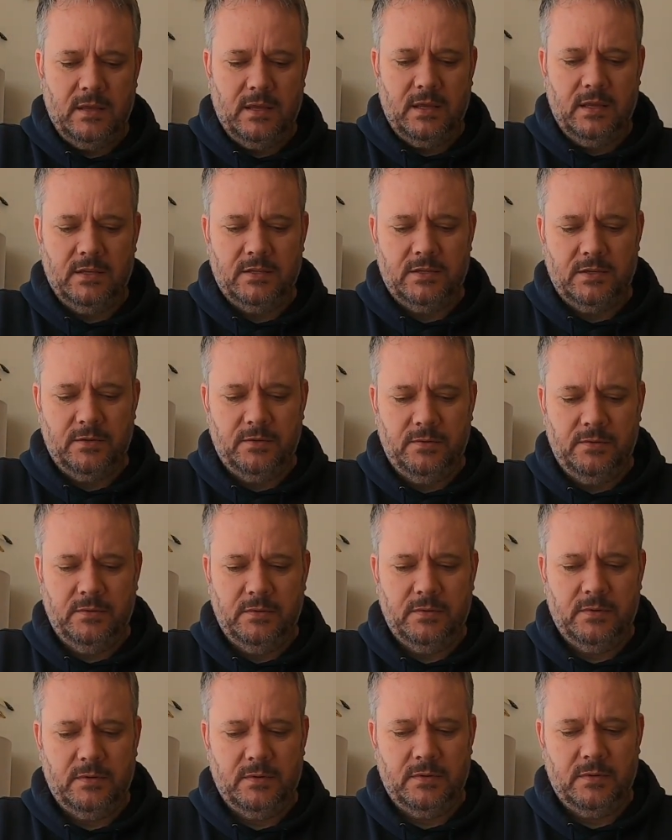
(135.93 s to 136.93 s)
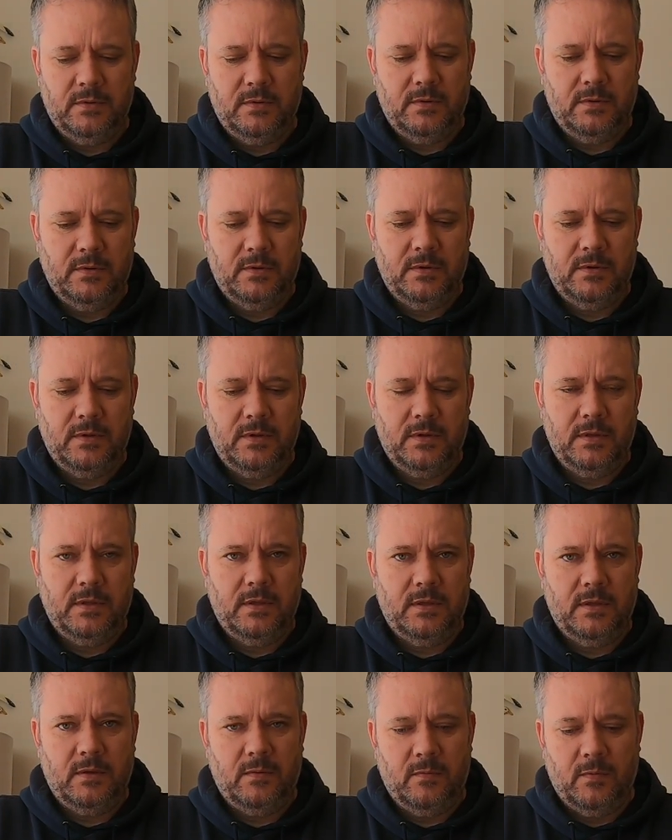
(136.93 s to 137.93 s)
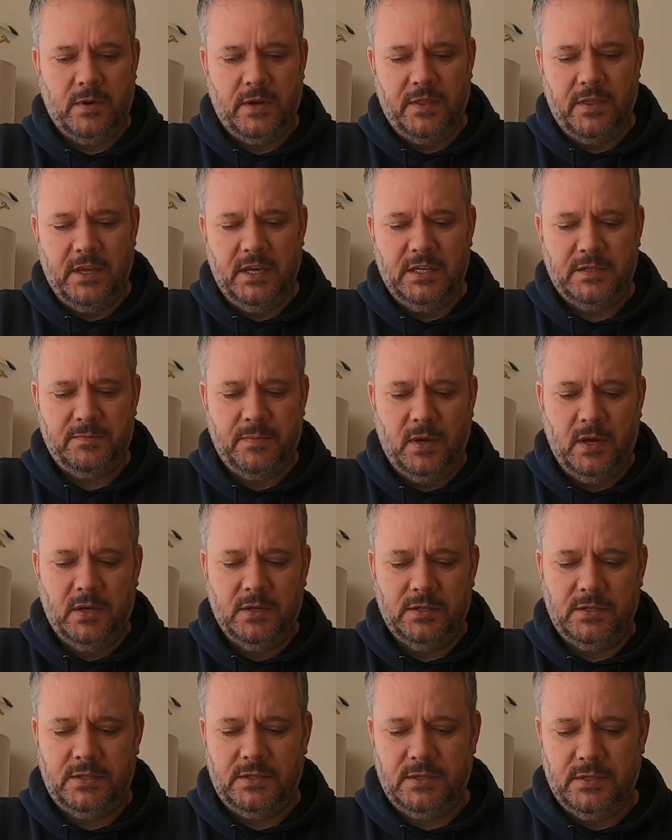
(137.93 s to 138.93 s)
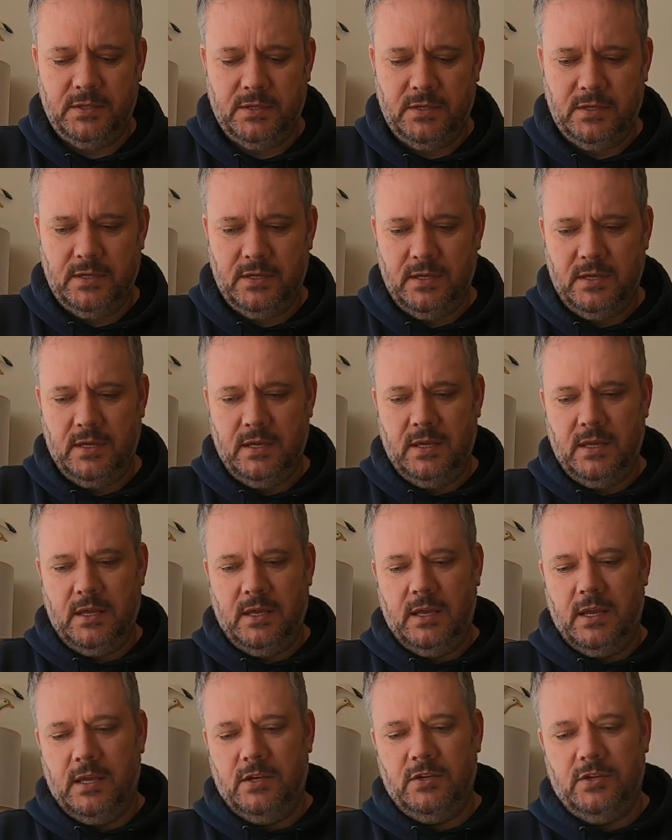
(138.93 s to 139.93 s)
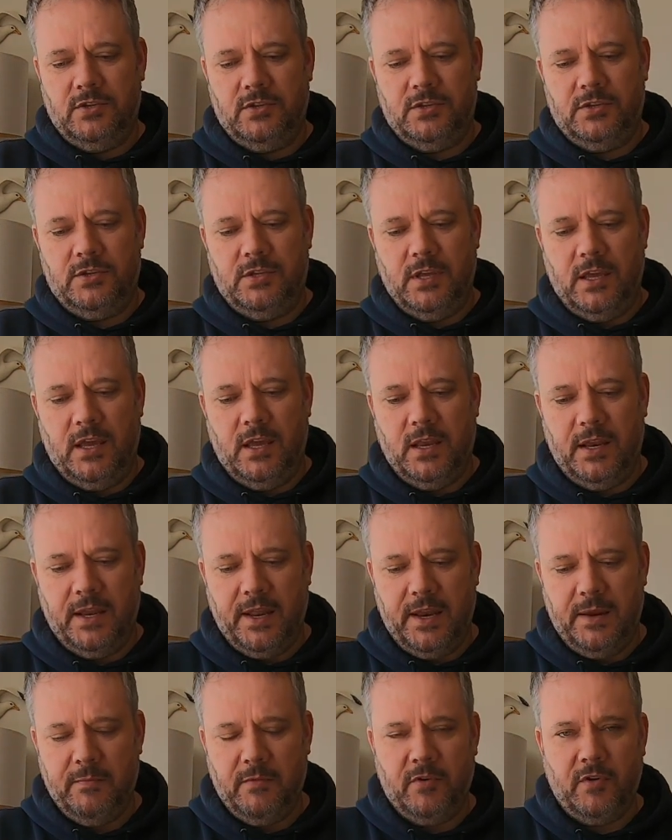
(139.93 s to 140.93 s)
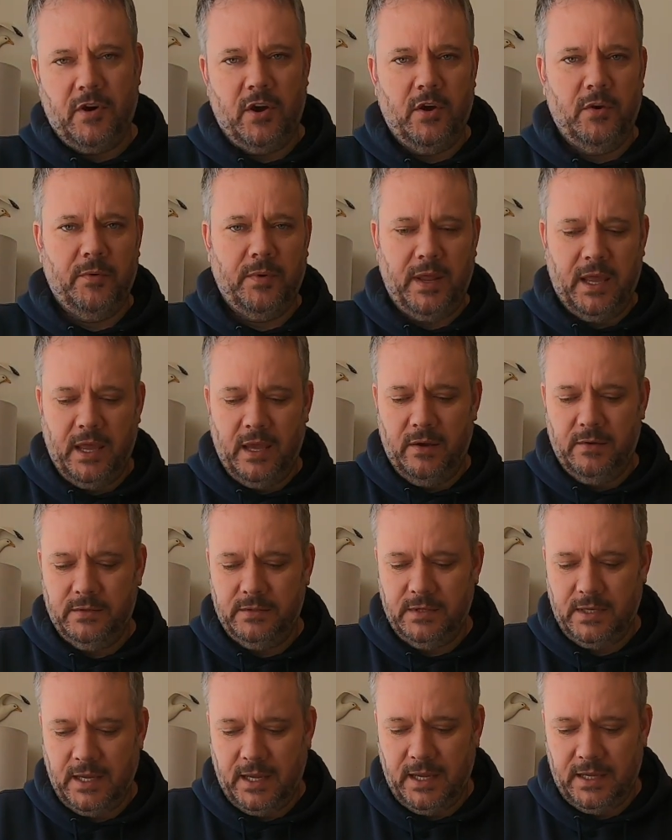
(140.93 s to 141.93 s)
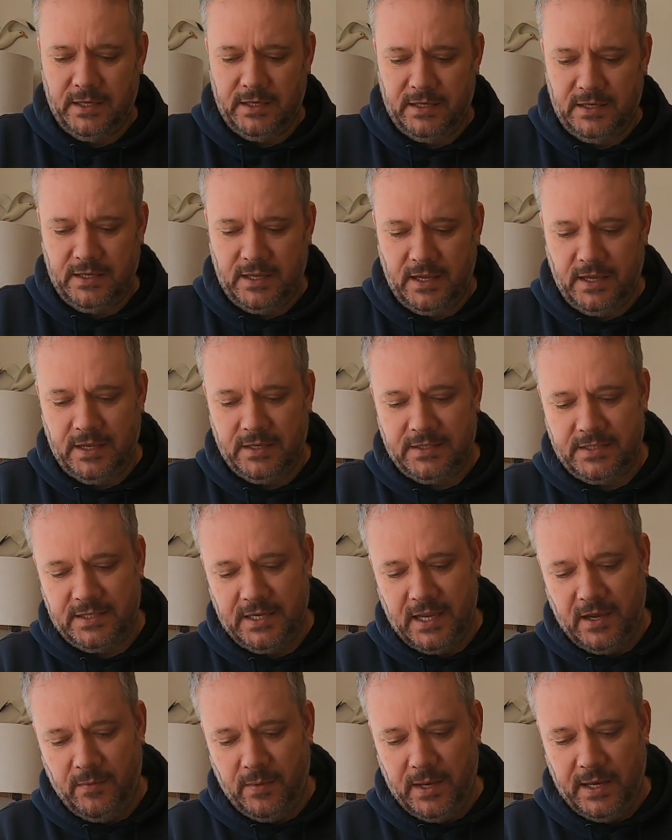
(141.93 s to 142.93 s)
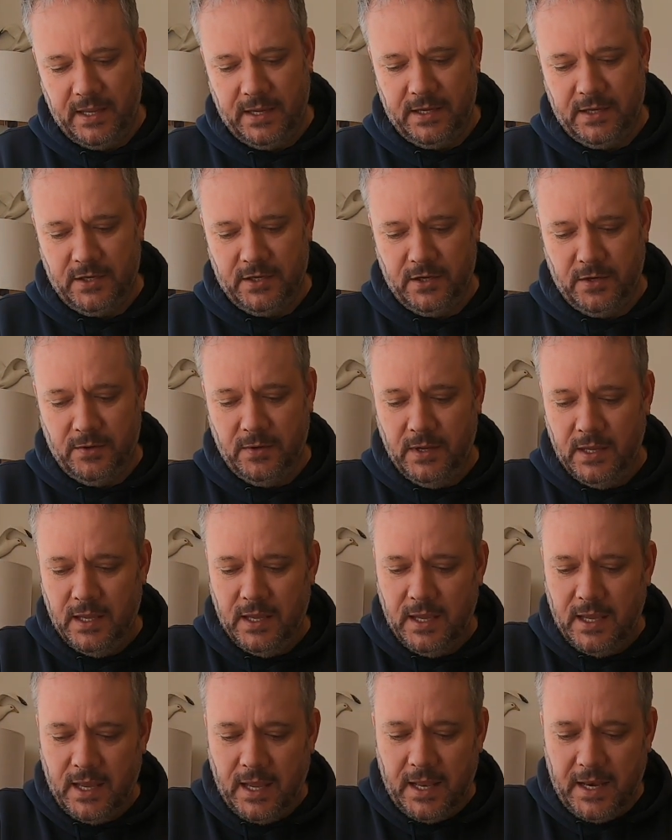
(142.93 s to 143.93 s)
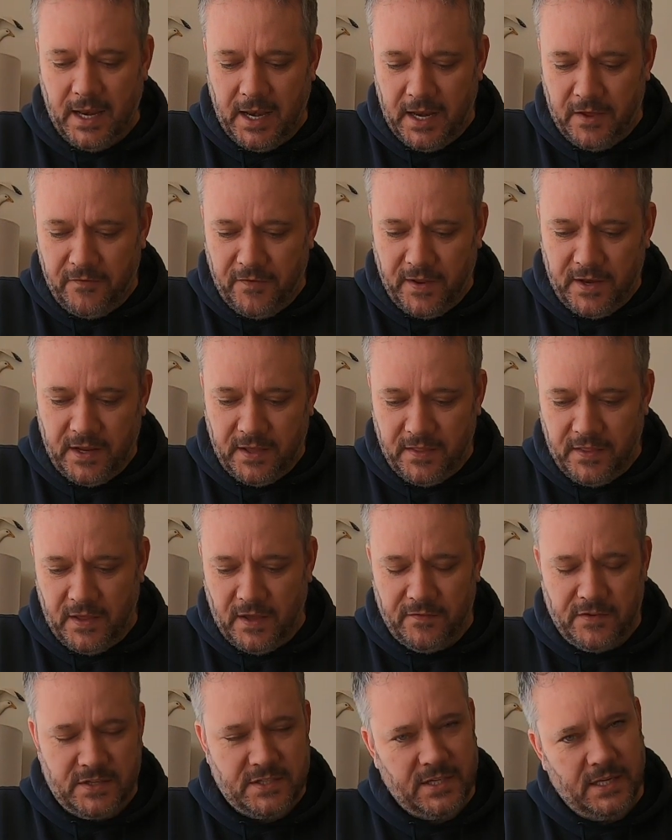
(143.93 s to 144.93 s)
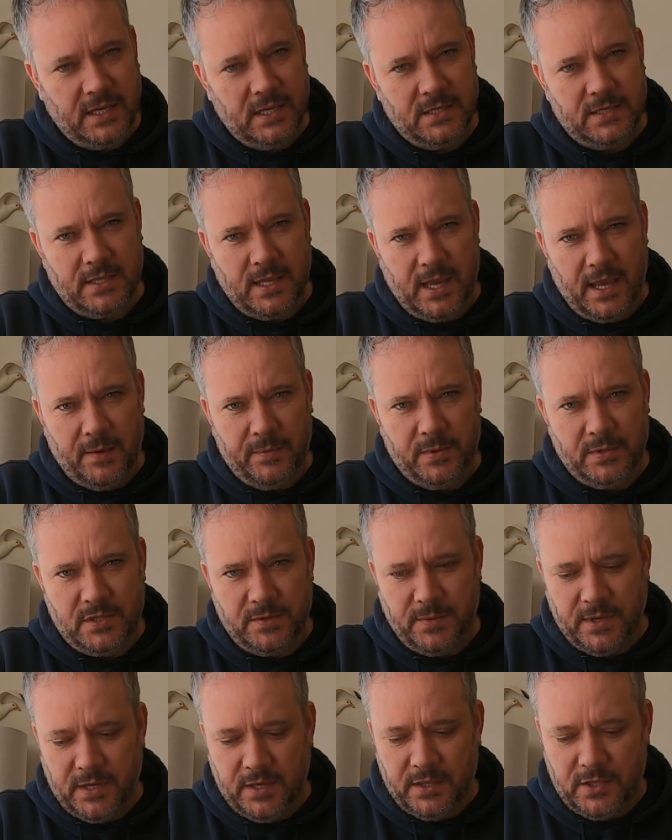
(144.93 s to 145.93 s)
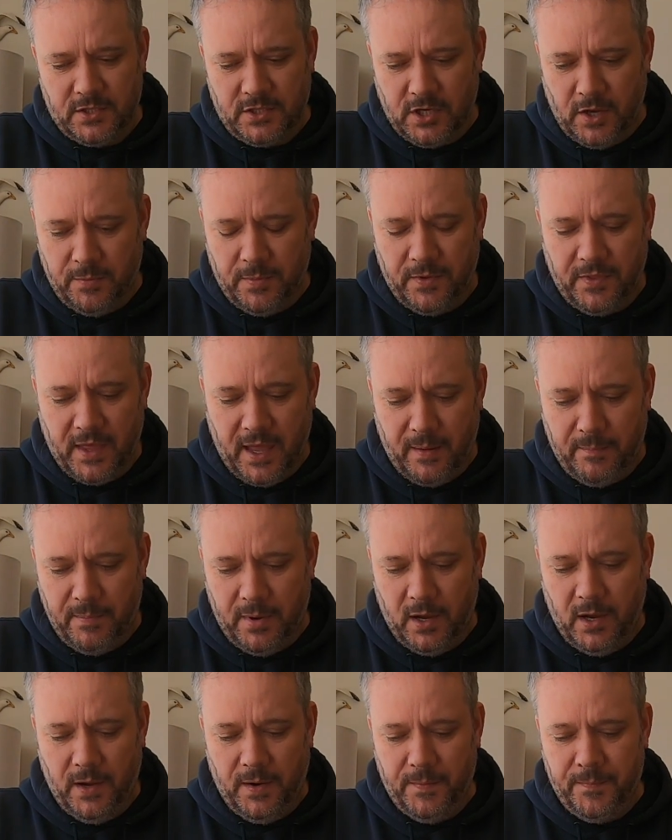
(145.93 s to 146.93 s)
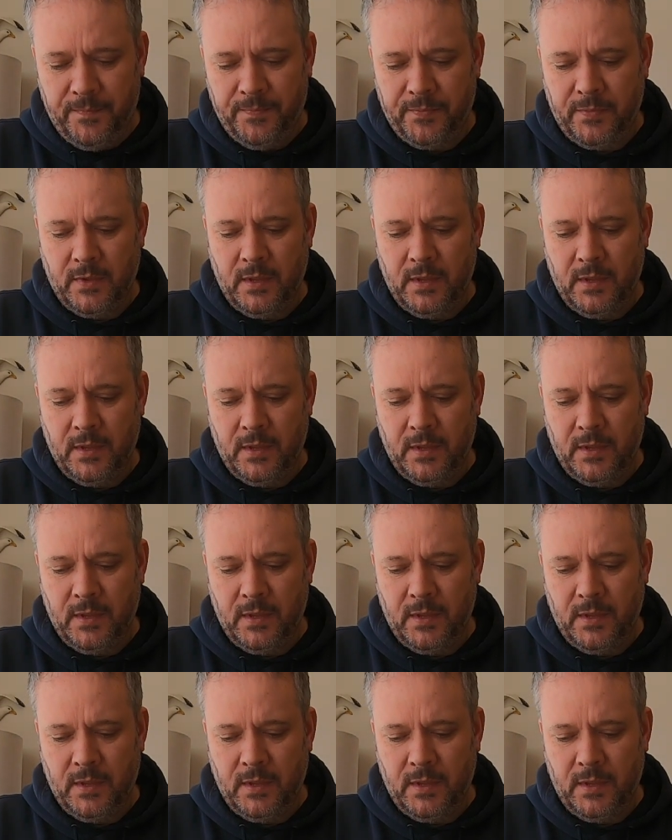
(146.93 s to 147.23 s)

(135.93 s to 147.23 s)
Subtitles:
into one of these pots and just let him grow now and see how well he can do. And then if any of the other seeds that happen to be at the top of that pot